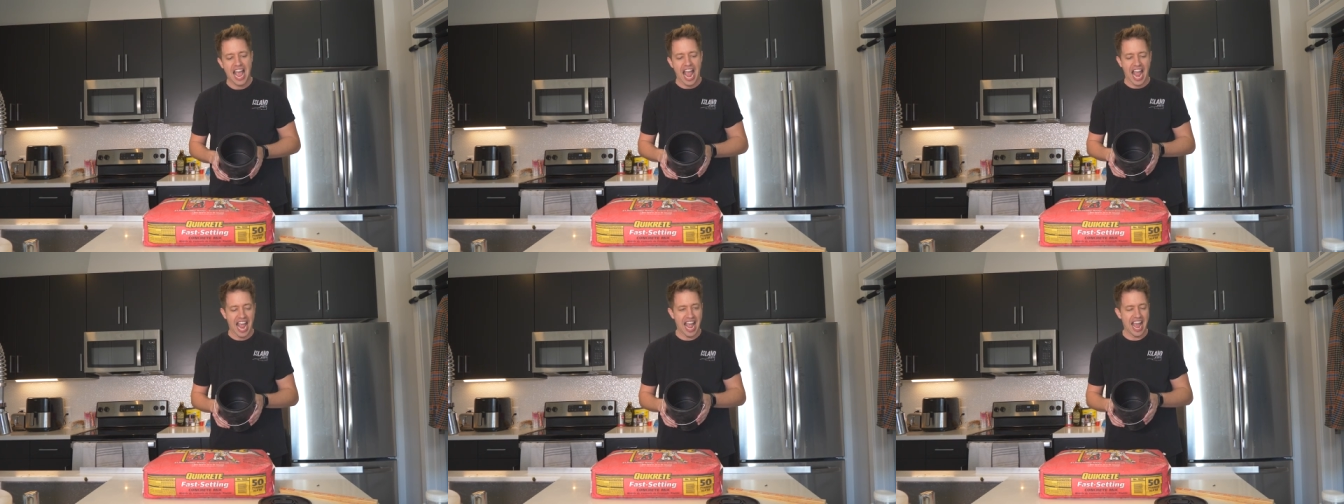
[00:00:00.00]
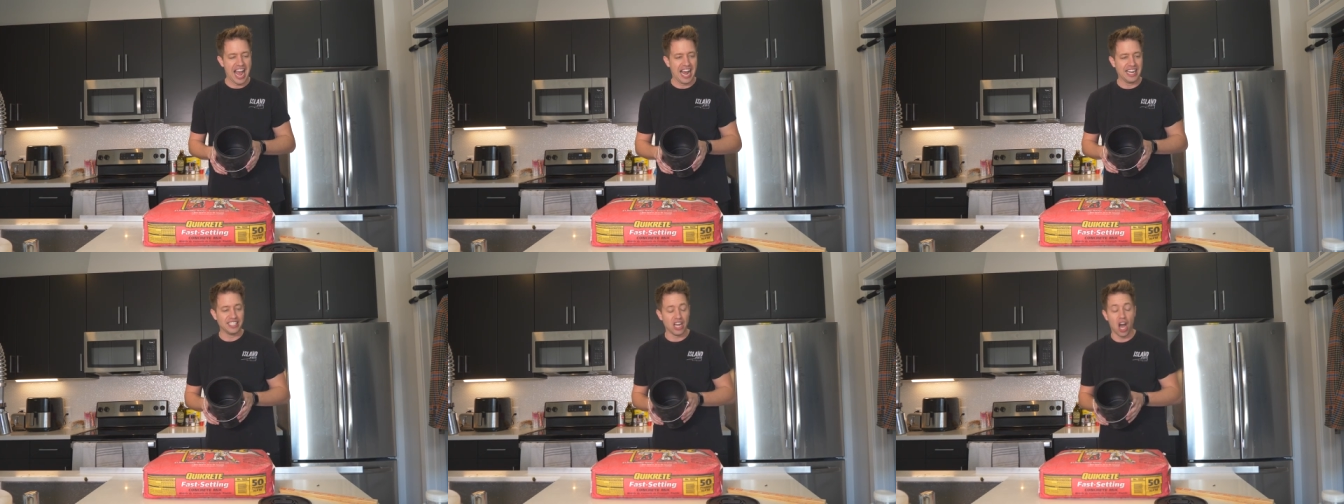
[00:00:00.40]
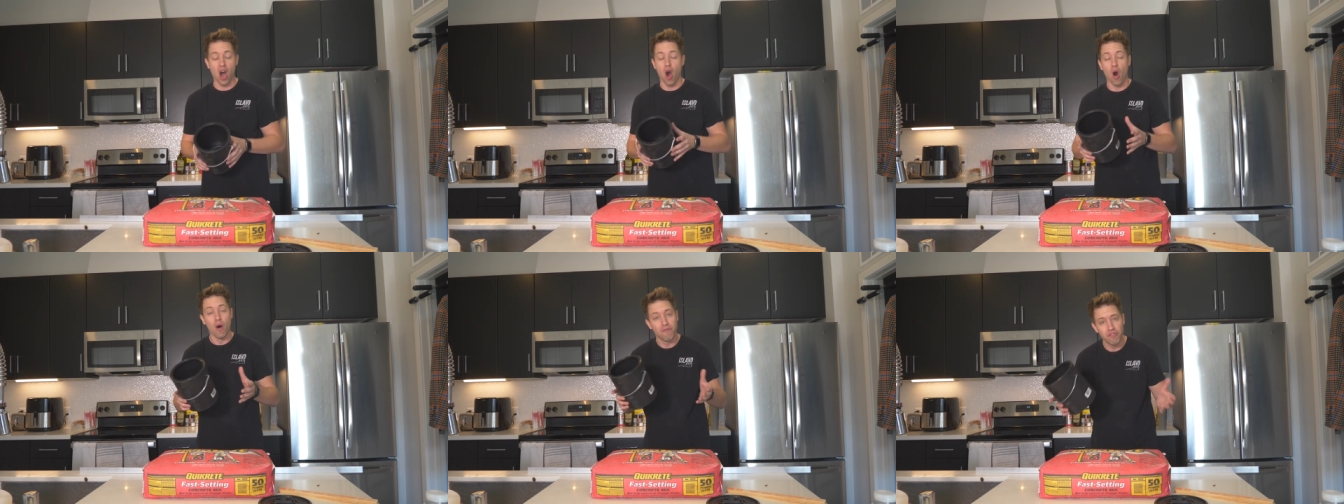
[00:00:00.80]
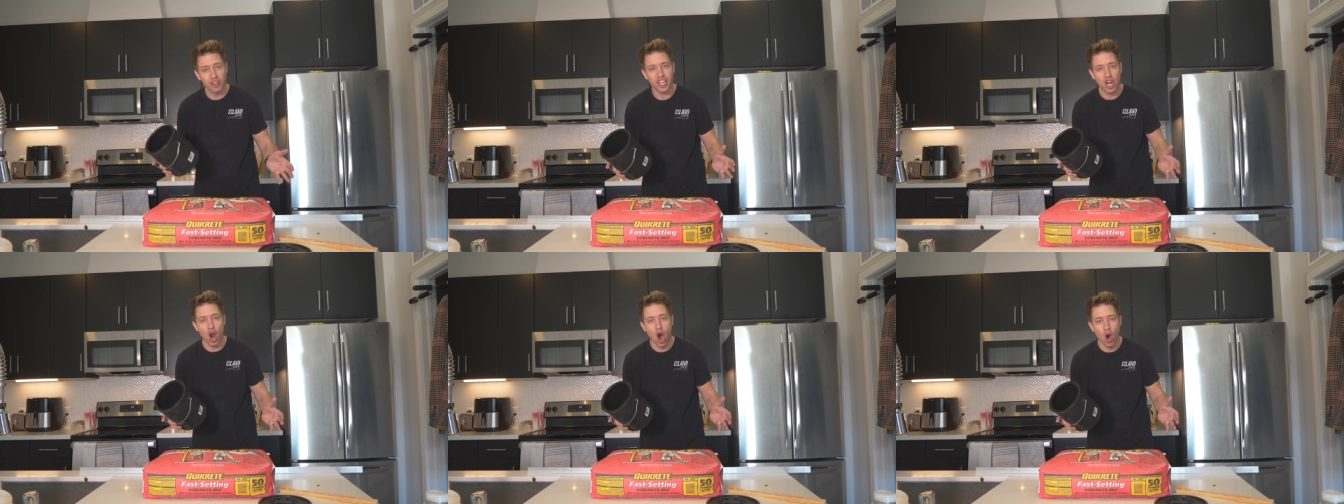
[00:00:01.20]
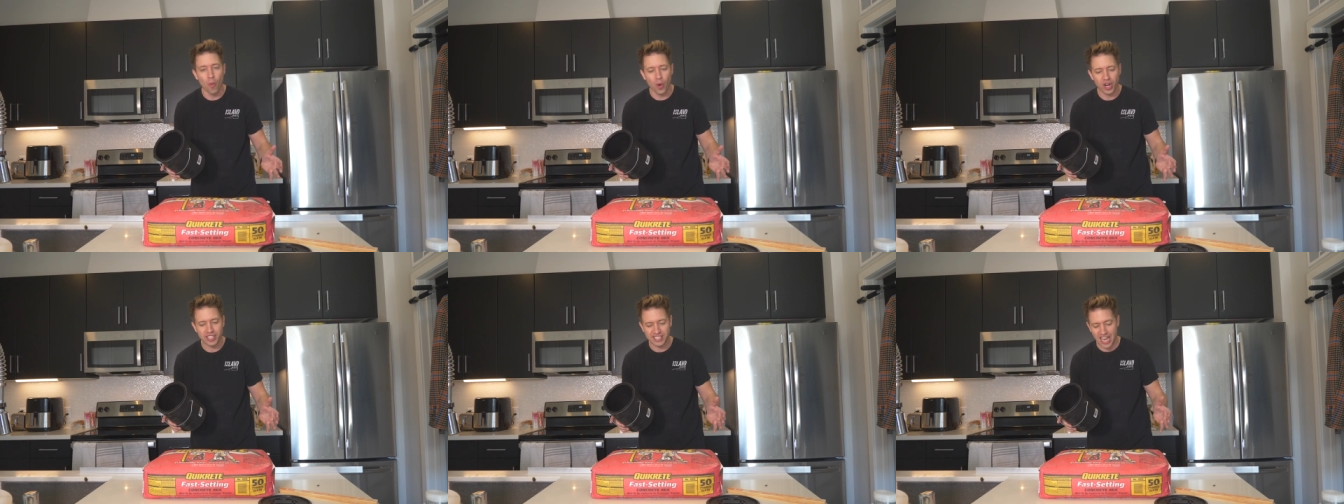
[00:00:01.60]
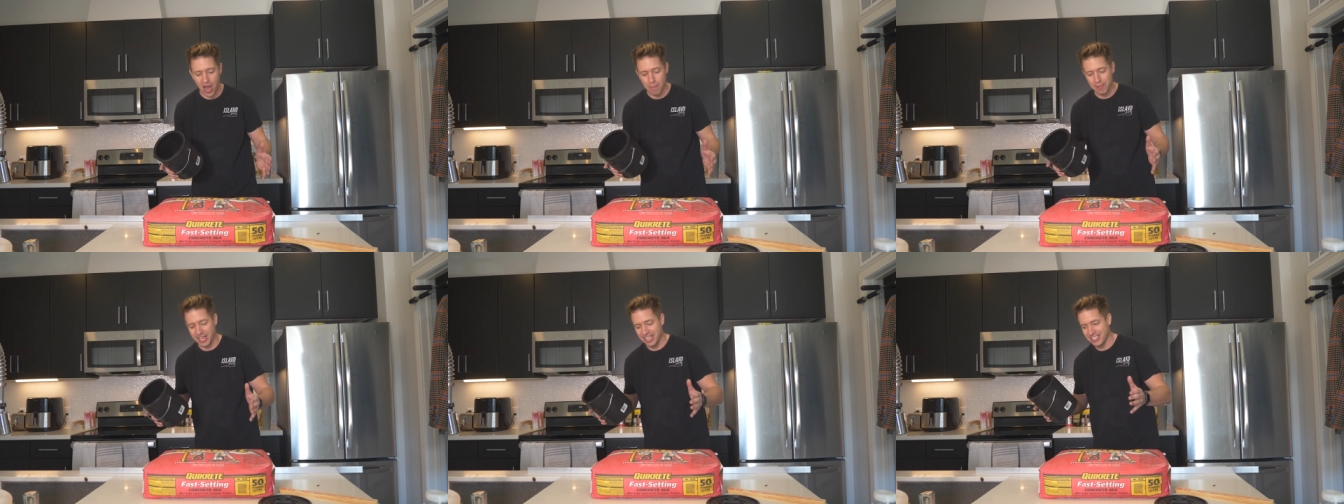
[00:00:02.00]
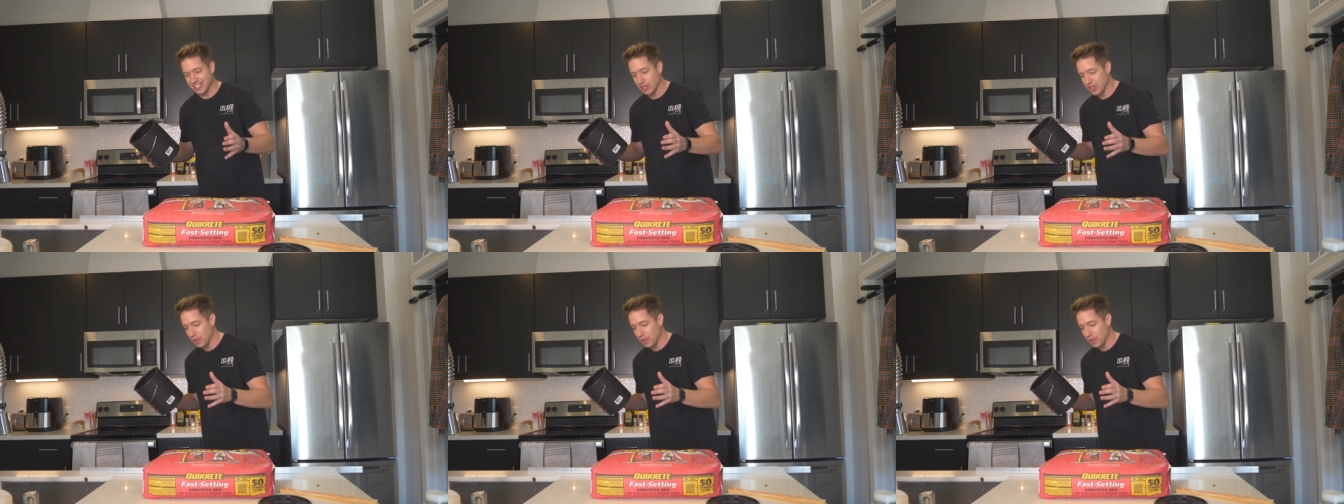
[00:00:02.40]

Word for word: And uh, hopefully it all works out because